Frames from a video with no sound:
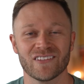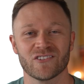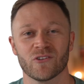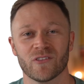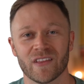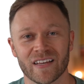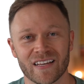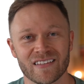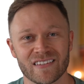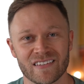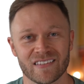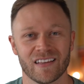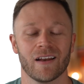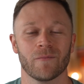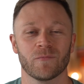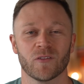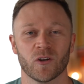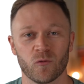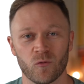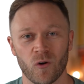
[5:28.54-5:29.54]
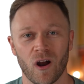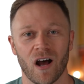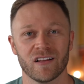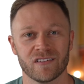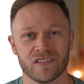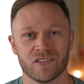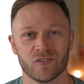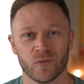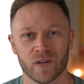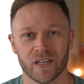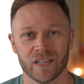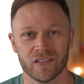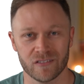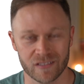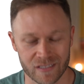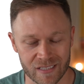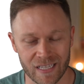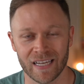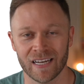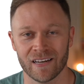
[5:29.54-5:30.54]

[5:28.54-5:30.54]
so they can set up their rods and reels in